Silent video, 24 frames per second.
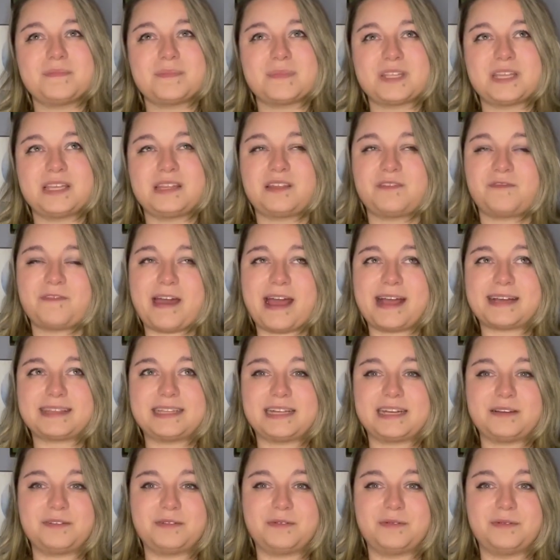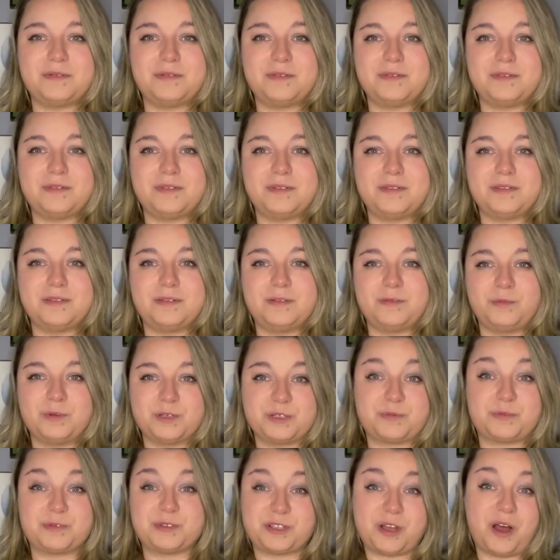the fact that it
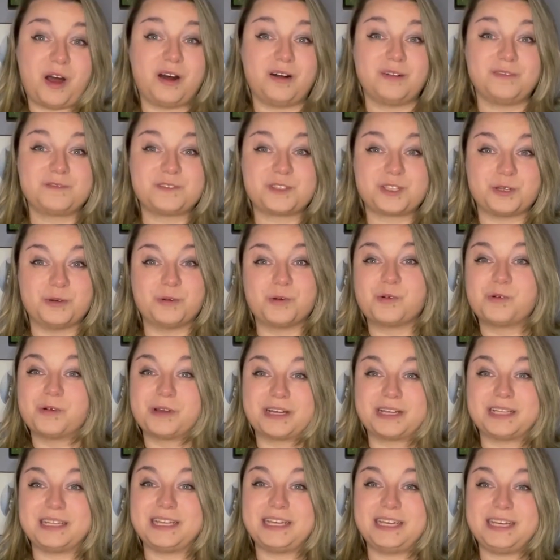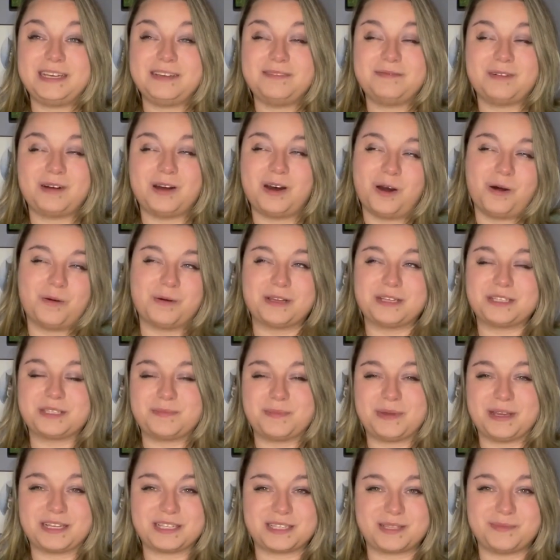was resolved so quickly always
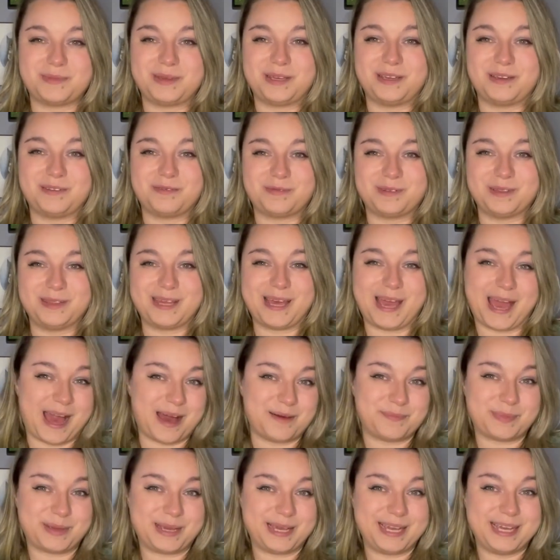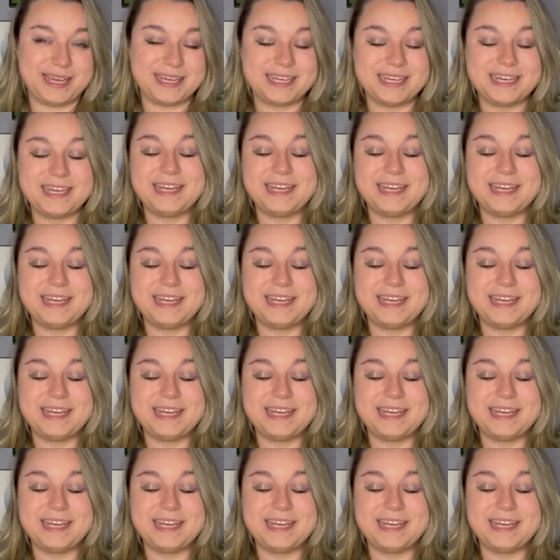makes me really happy.